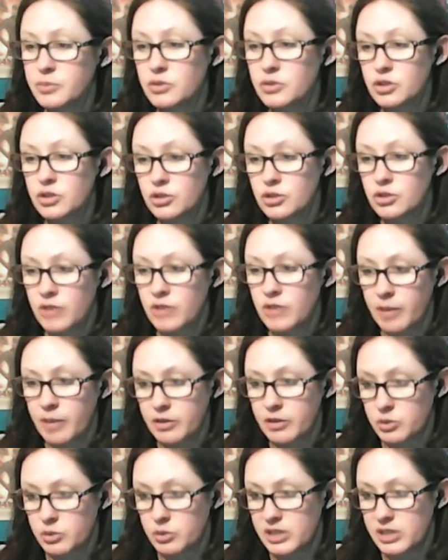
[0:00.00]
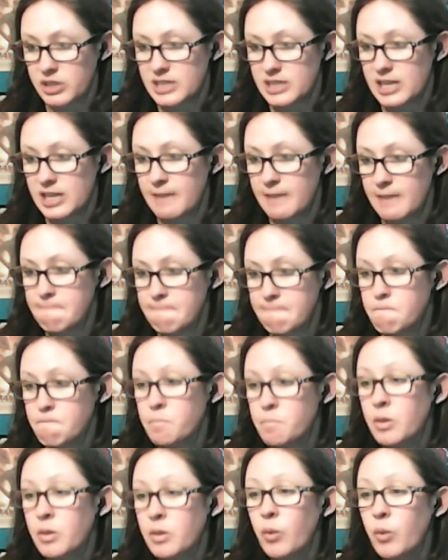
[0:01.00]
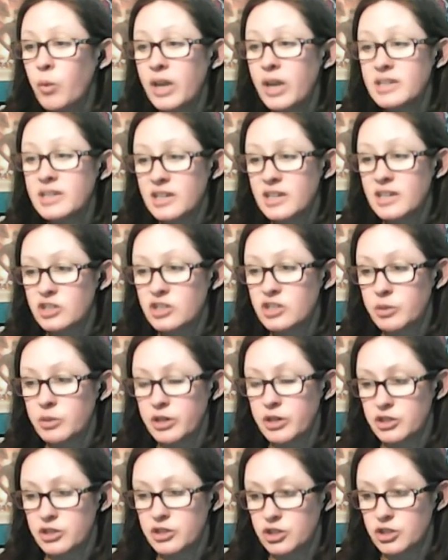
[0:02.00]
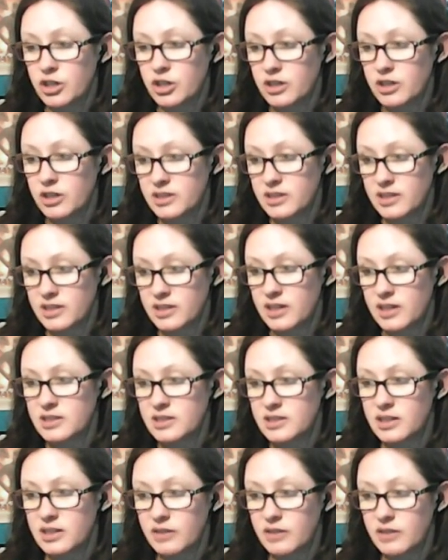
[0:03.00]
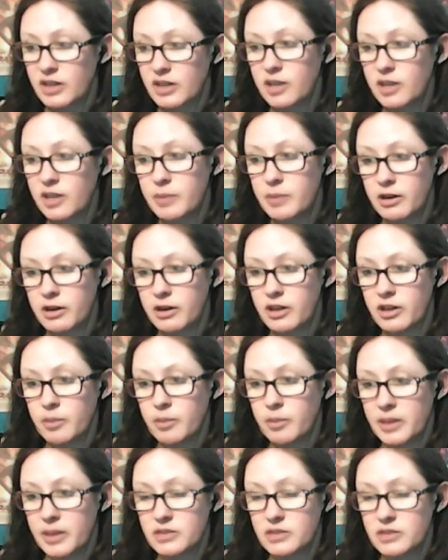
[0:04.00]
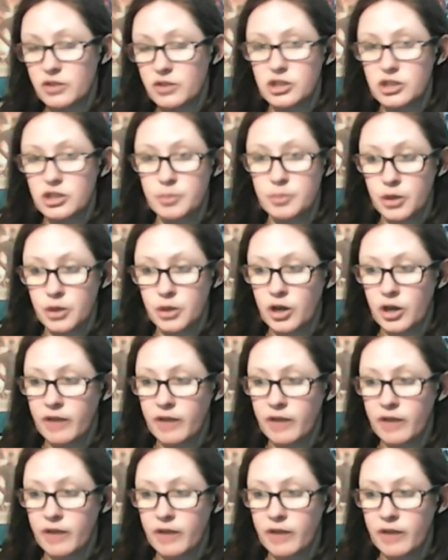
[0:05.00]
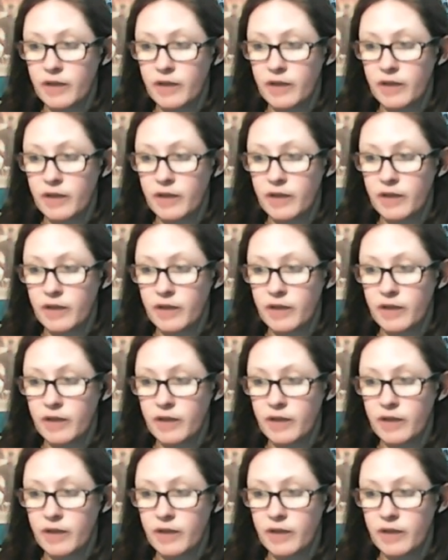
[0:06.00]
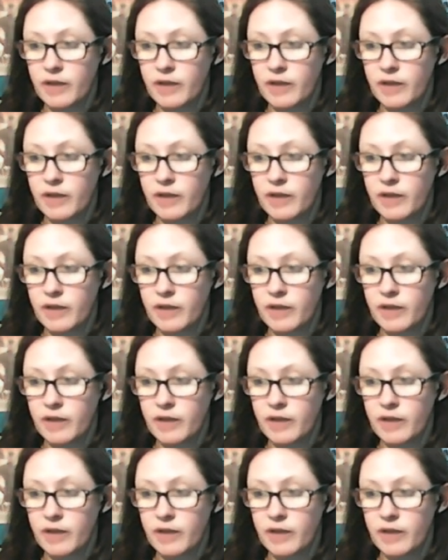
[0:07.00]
two came out in 2018. Wade is actually wearing a shirt that says Olivia and Meredith, best friends per ever, with two cats on them.